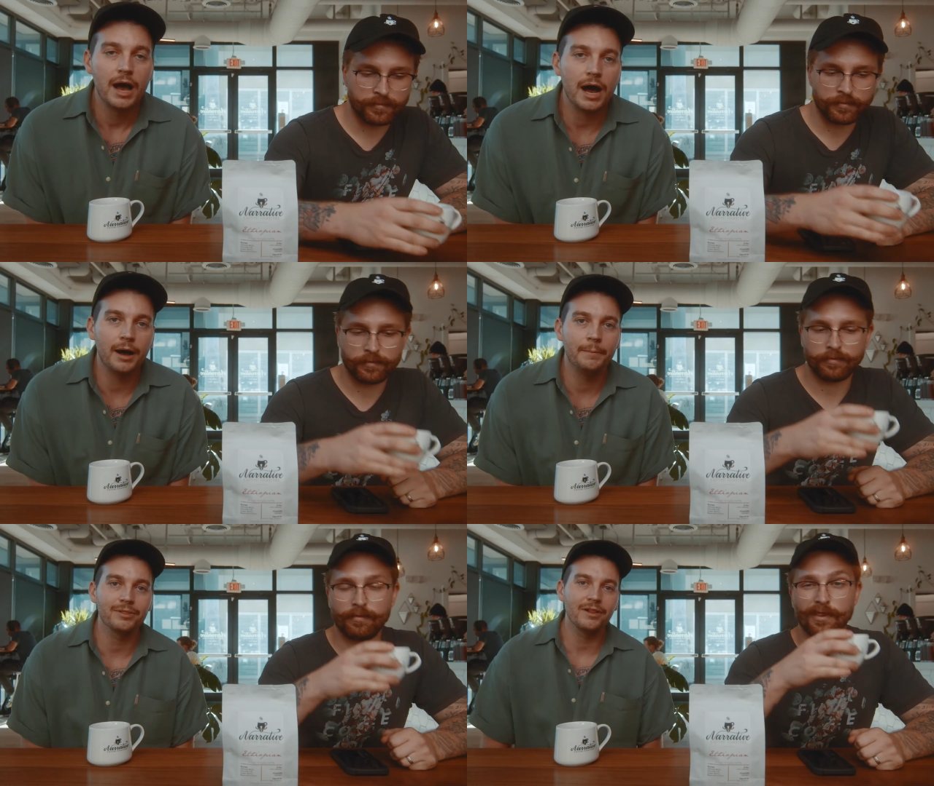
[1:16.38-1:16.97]

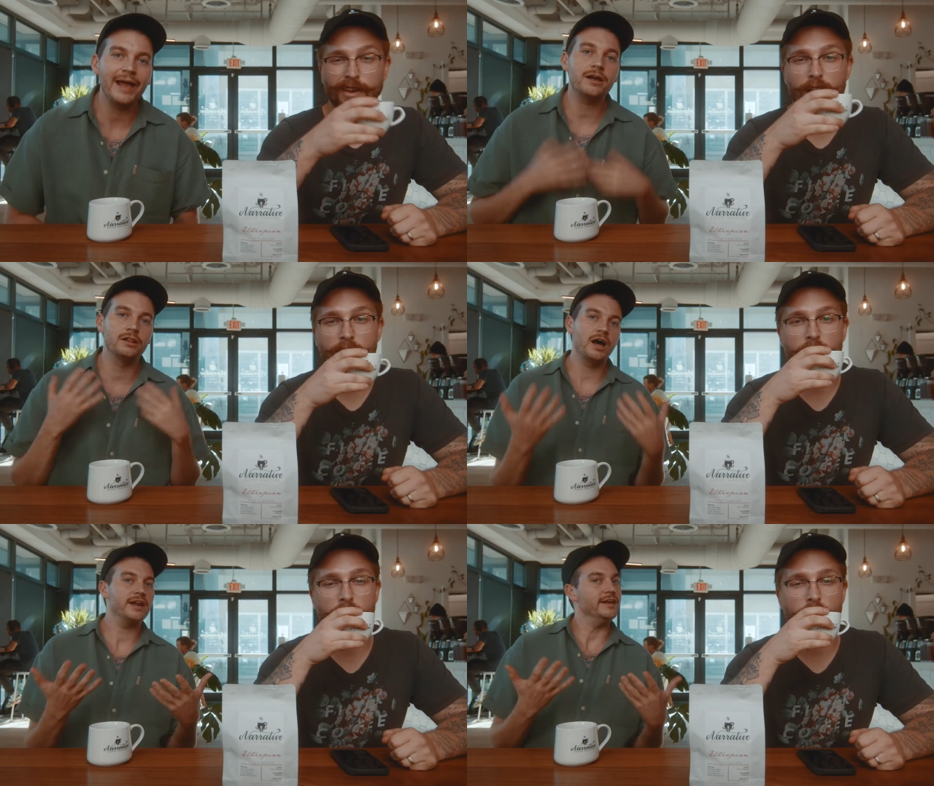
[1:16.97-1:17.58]
Speaker 1: Um, like
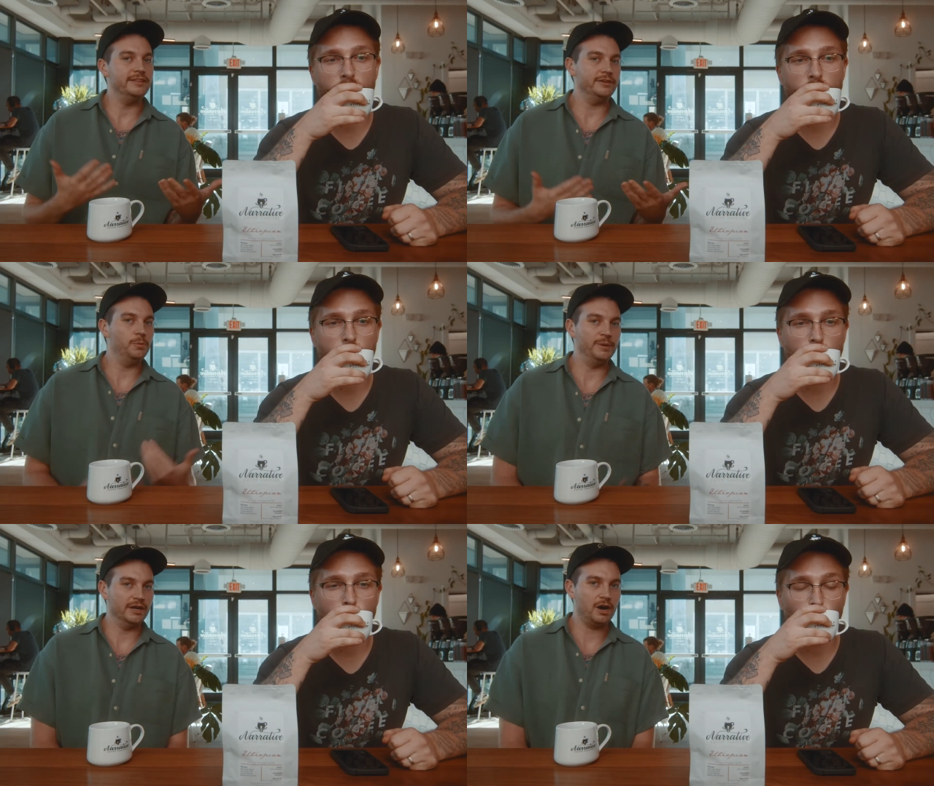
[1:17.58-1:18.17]
a lot of
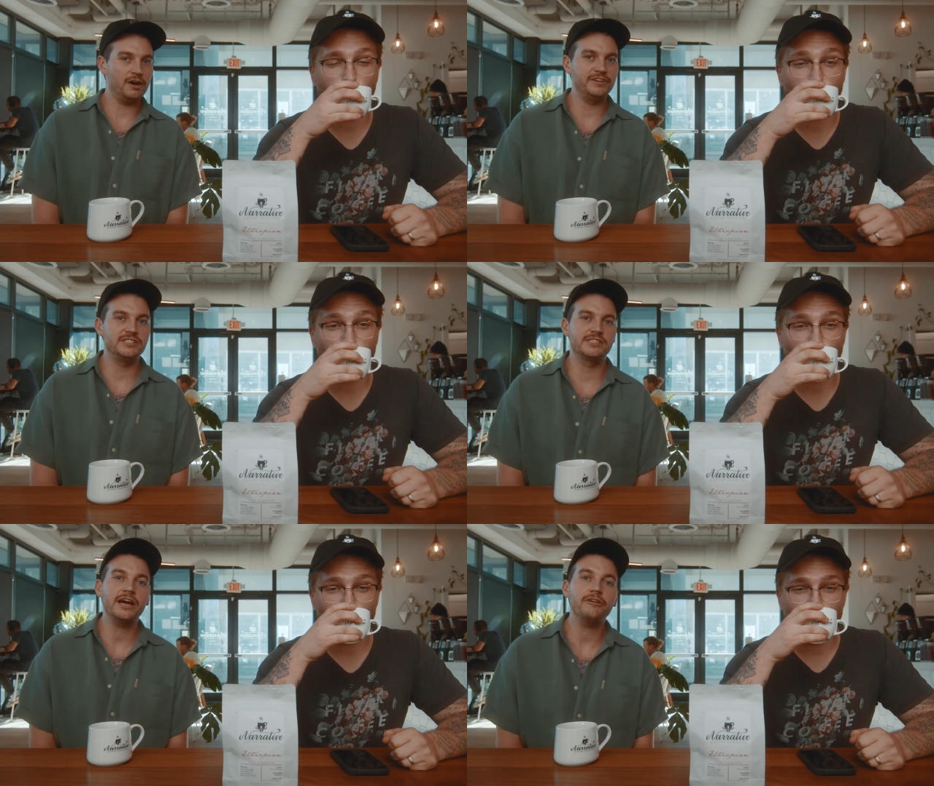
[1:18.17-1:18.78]
Ethiopian
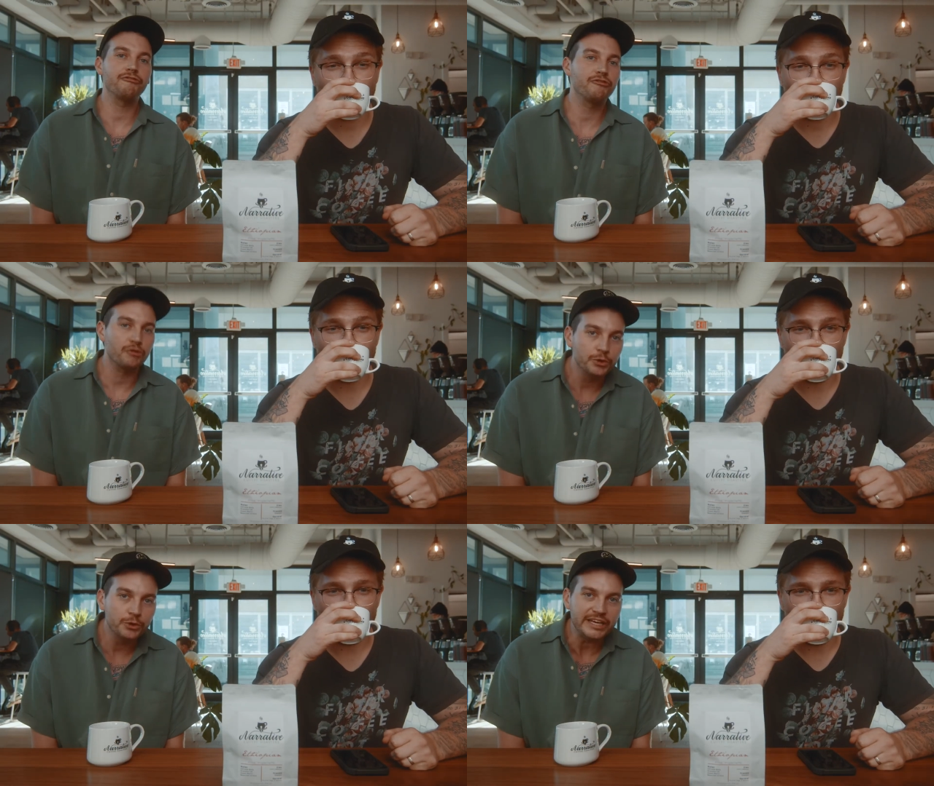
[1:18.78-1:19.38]
coffees, it's got a
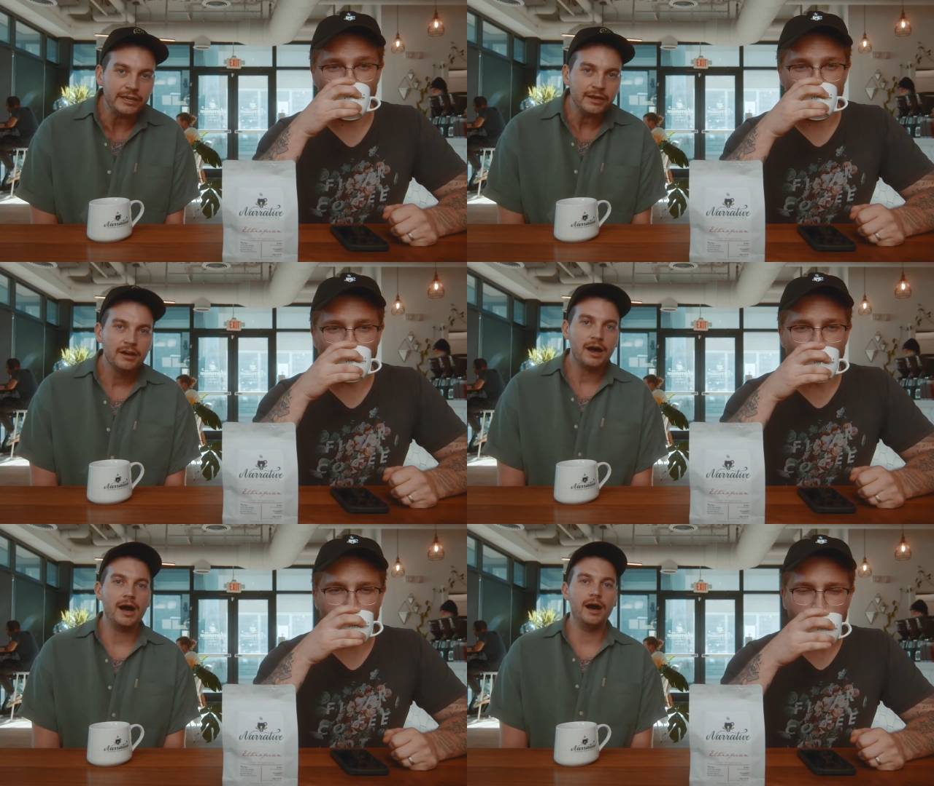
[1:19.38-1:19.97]
fruity
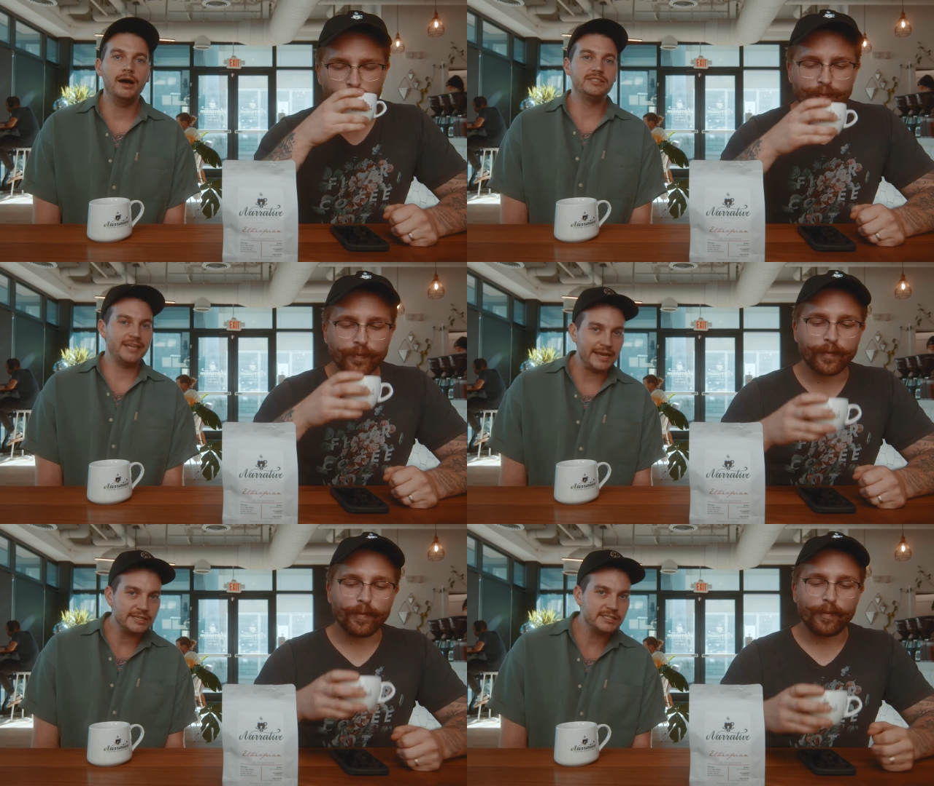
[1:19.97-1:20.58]
uh,
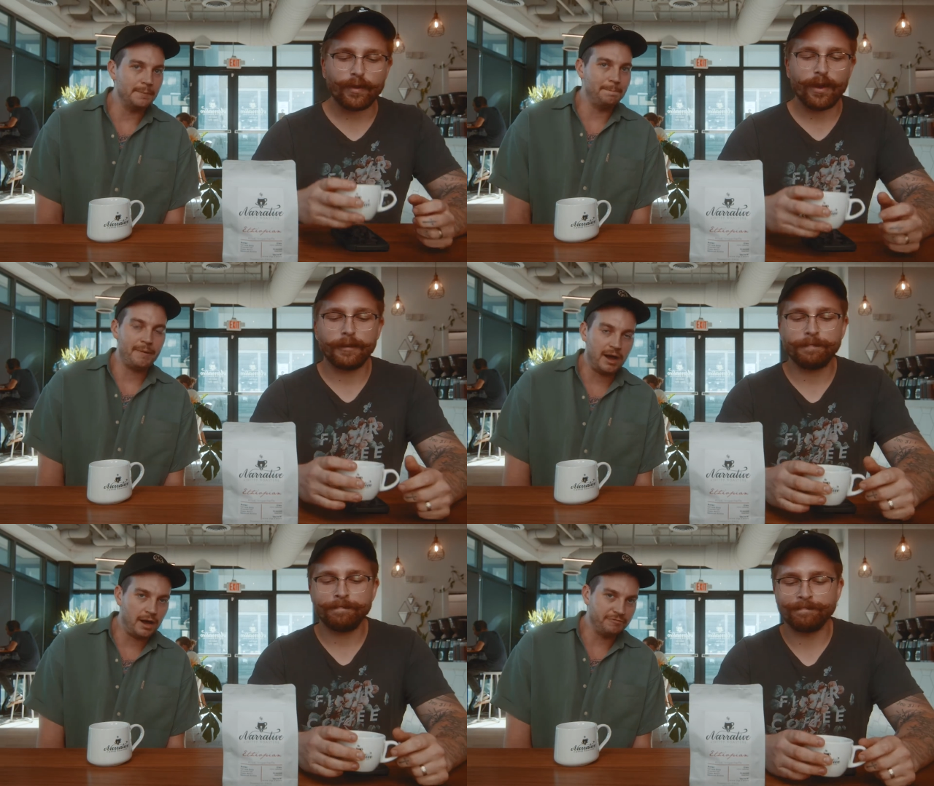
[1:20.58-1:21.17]
taste and
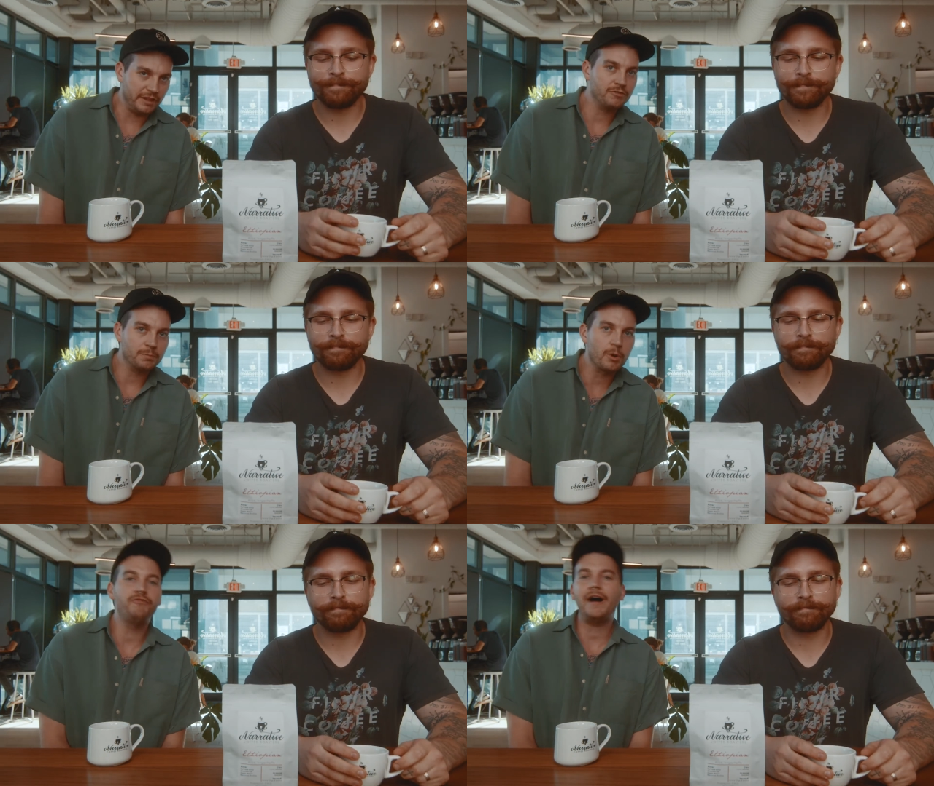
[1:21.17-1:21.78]
uh,
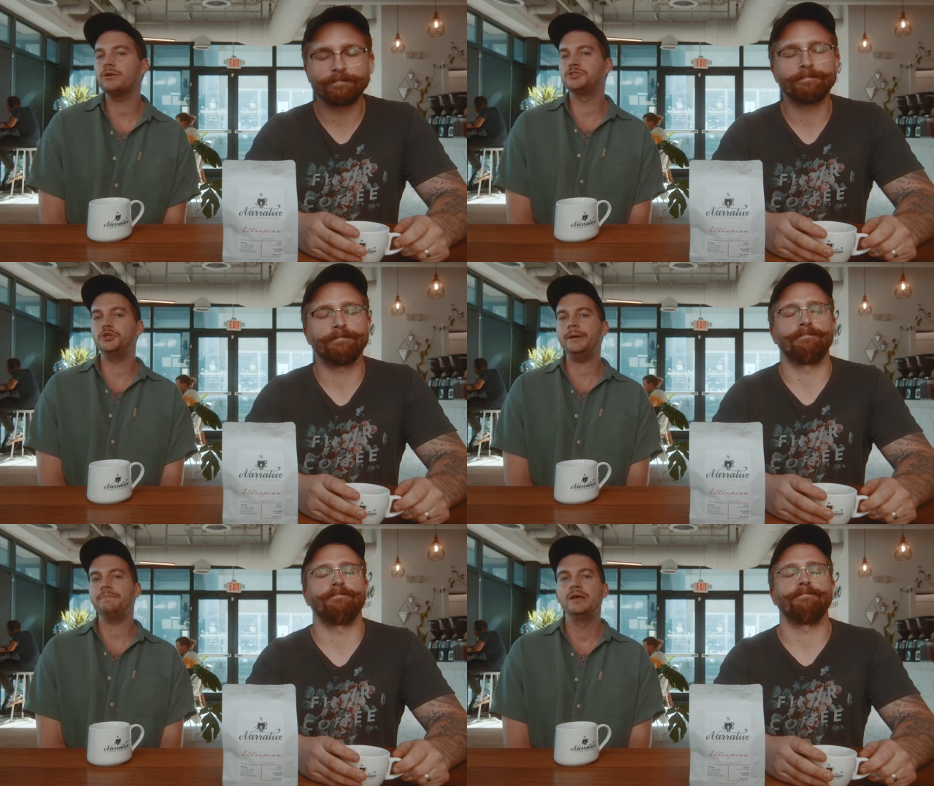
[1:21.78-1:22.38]
flavor profile
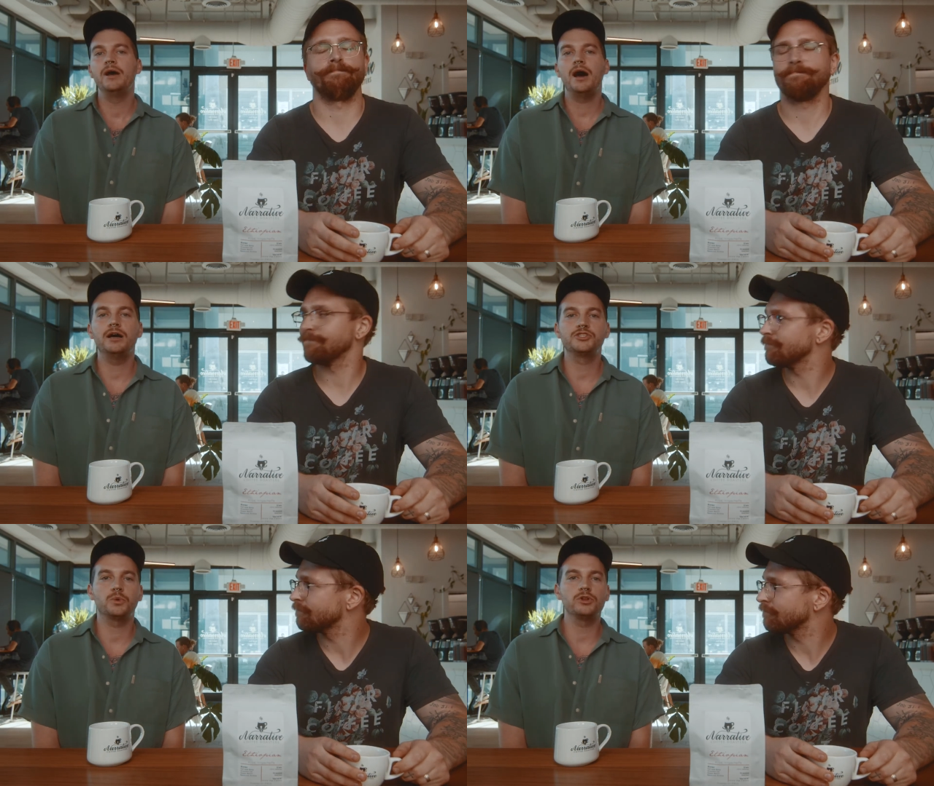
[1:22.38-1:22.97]
to it.
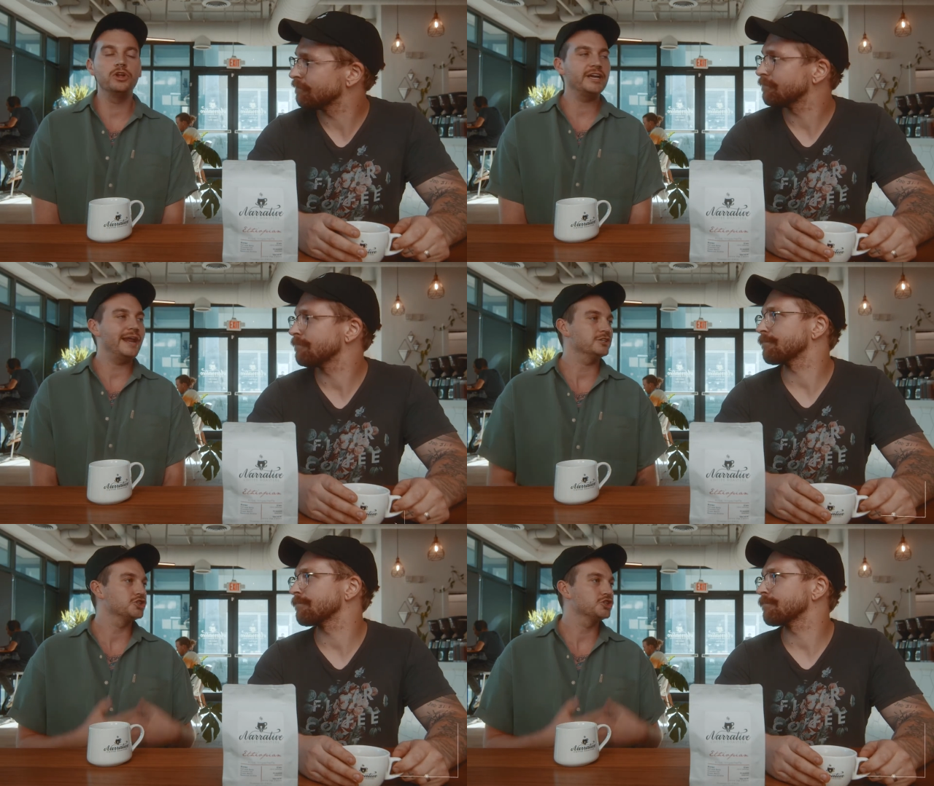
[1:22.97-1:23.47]
Uh, so we're looking at